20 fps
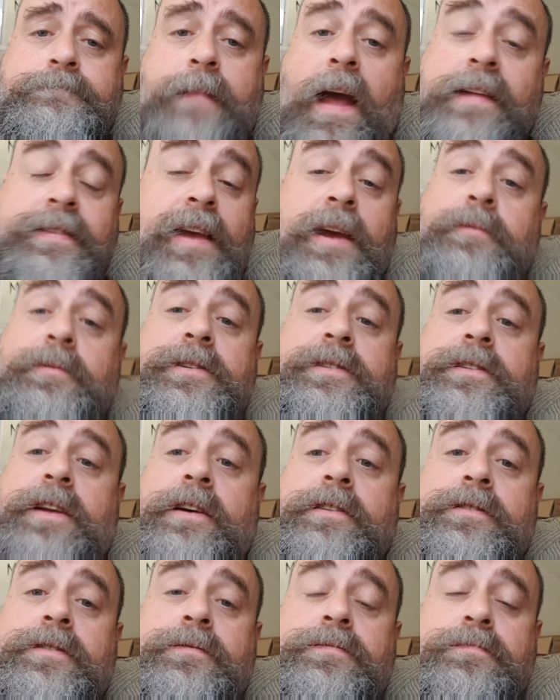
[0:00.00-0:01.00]
day which
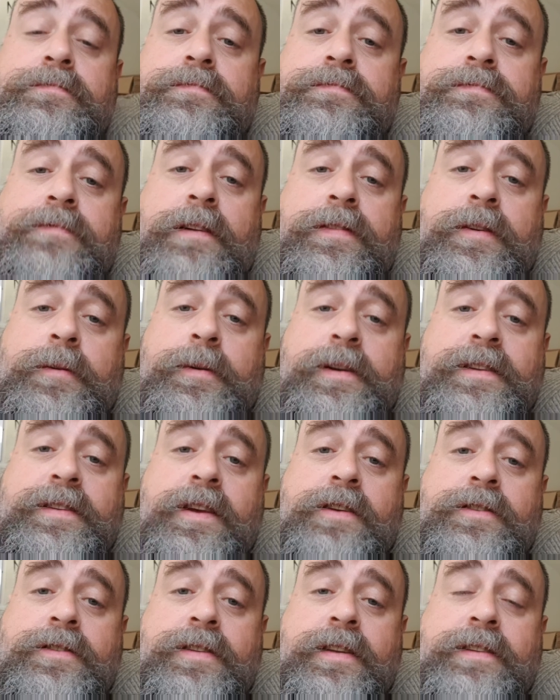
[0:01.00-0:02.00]
does roughly what it
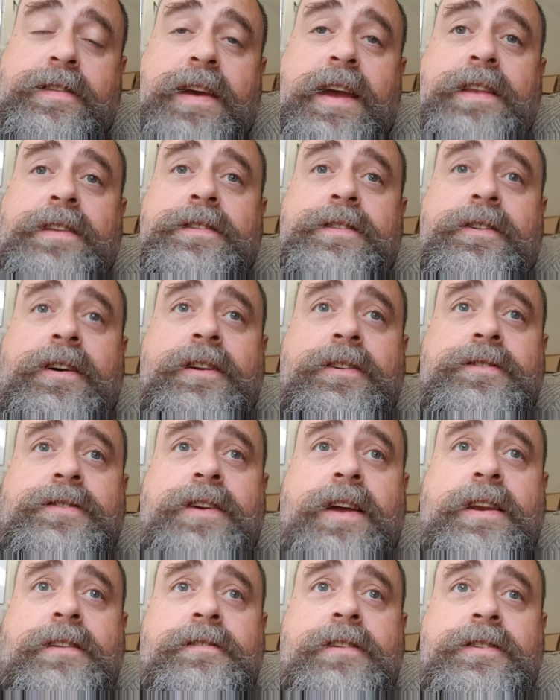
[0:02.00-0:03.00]
says on the tin, so I don't
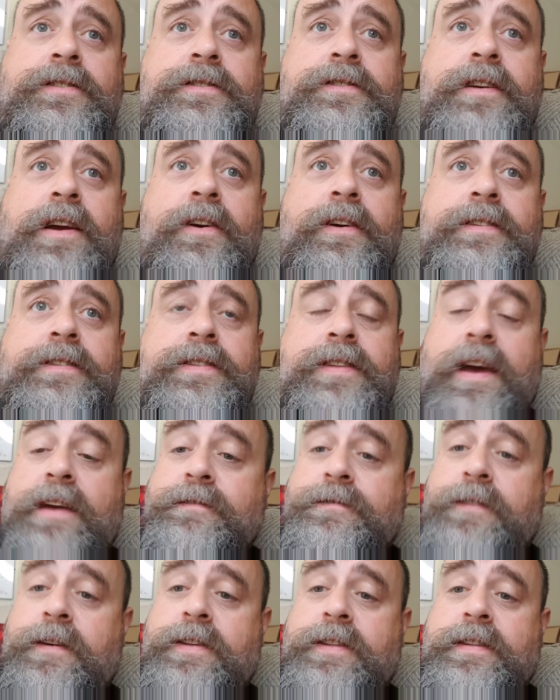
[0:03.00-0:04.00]
see any reason to go into that
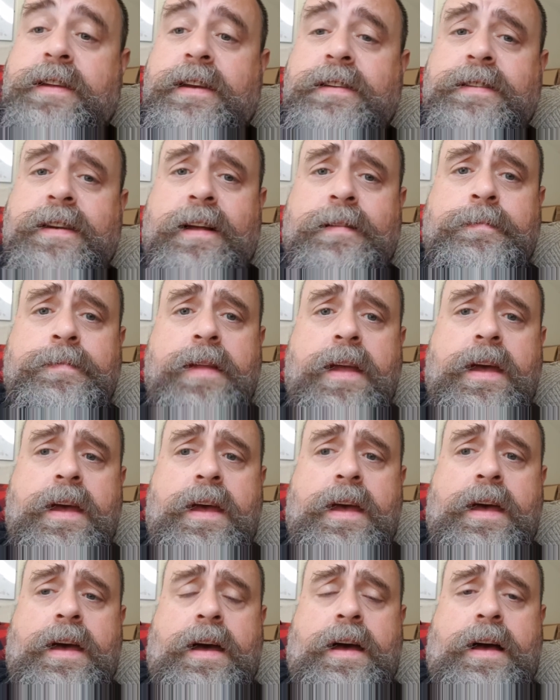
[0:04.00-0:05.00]
in further detail.
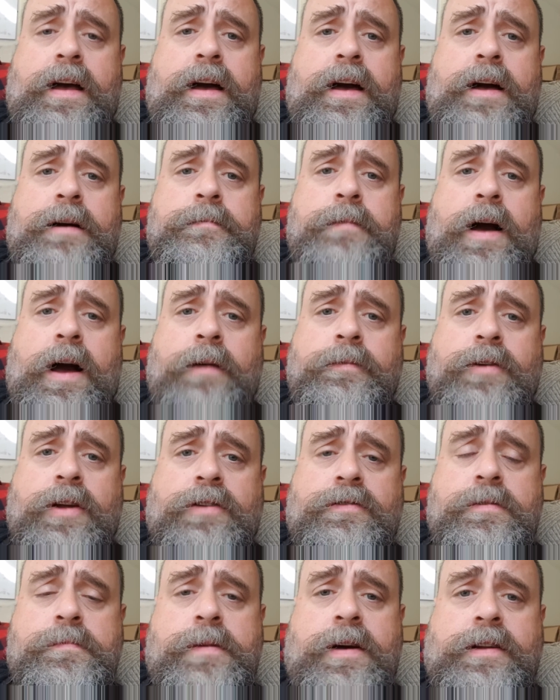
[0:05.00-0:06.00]
I'm going
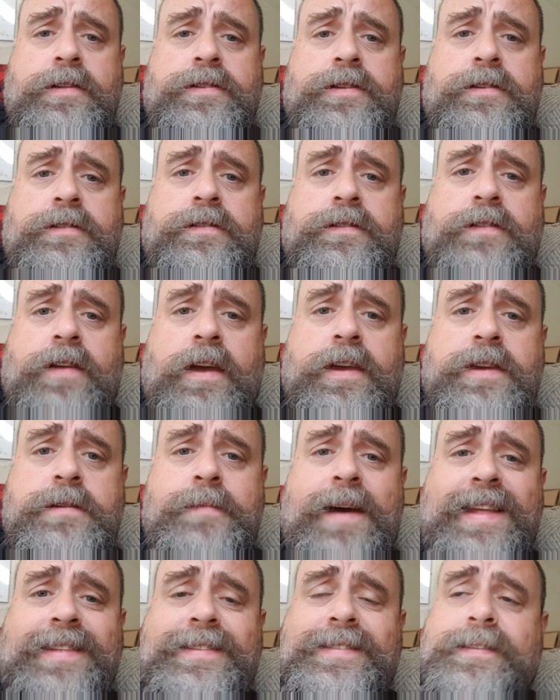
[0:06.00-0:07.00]
to remind you to take
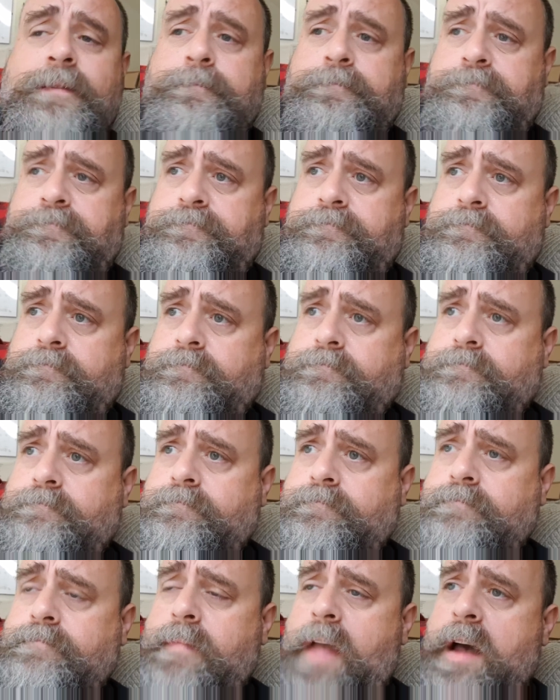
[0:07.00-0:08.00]
your meds.
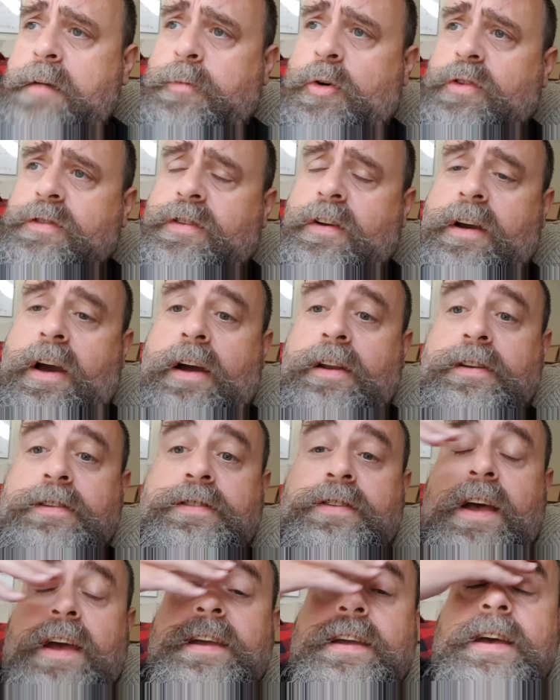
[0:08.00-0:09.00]
I'm also going to
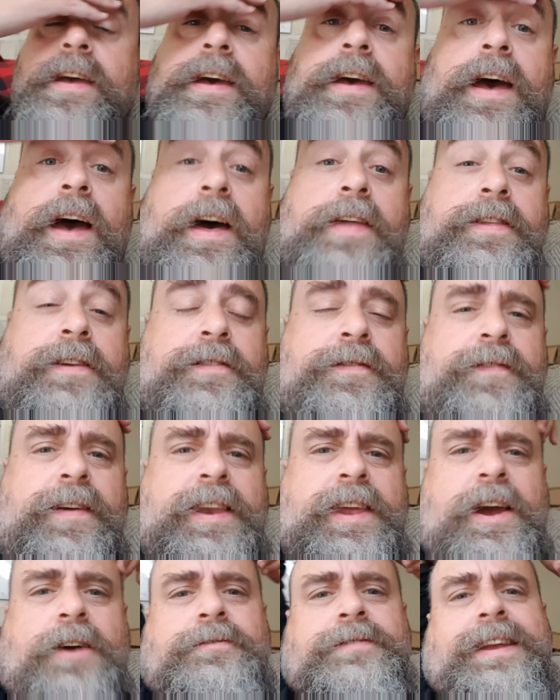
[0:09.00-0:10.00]
say this
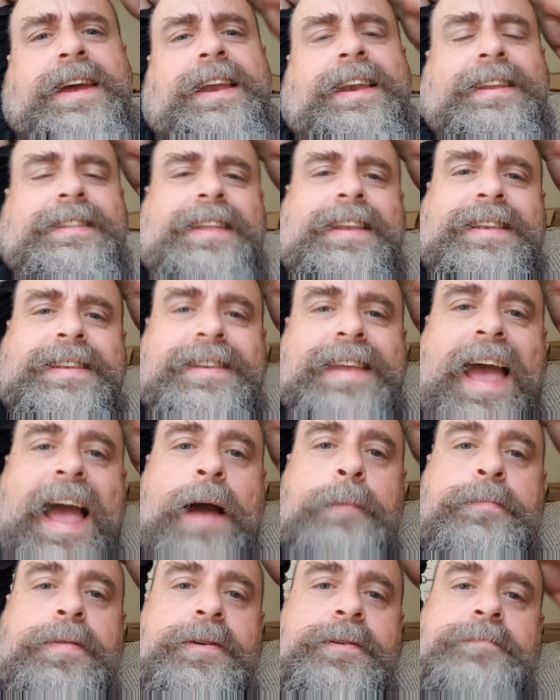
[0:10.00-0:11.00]
video nearly didn't
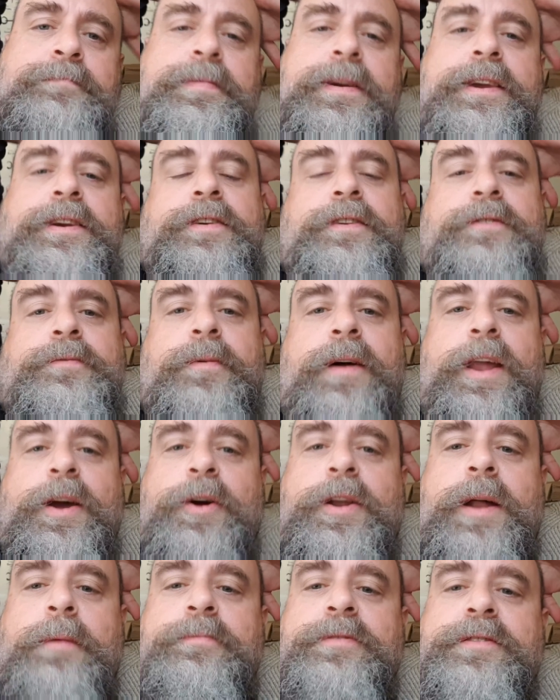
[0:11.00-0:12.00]
happen because when I
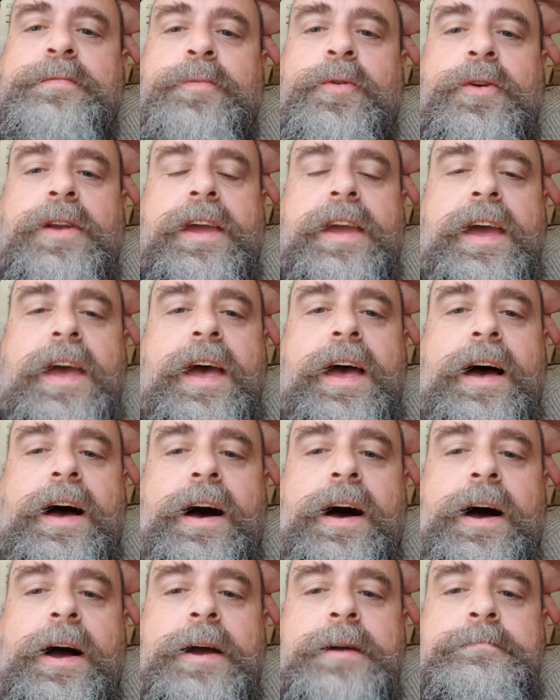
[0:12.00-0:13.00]
got up this morning,
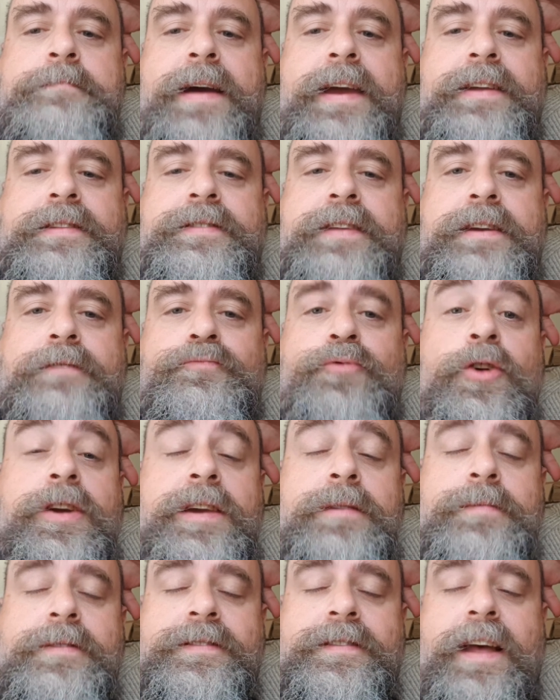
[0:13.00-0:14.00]
I made the
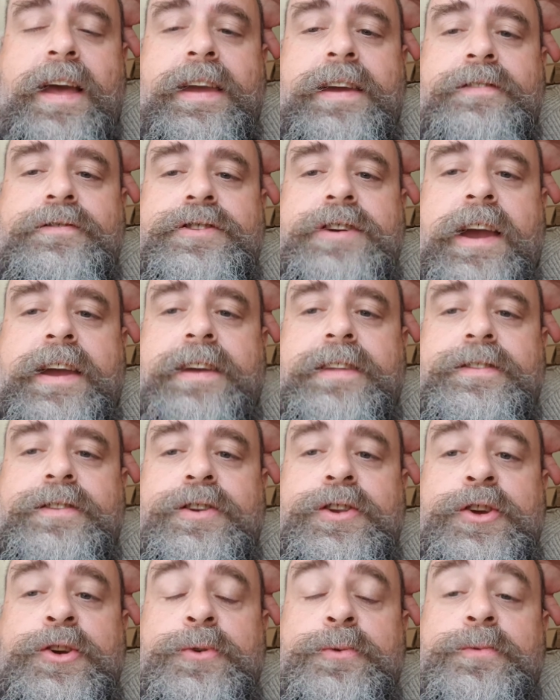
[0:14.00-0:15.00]
rookie mistake of checking the
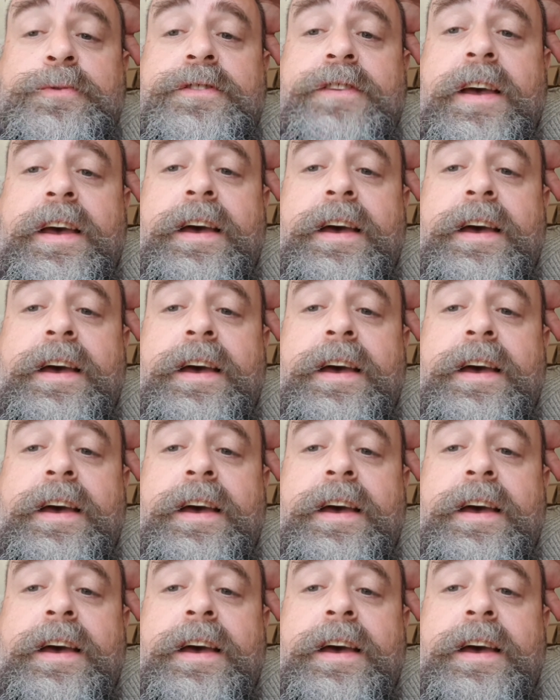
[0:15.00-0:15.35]
news,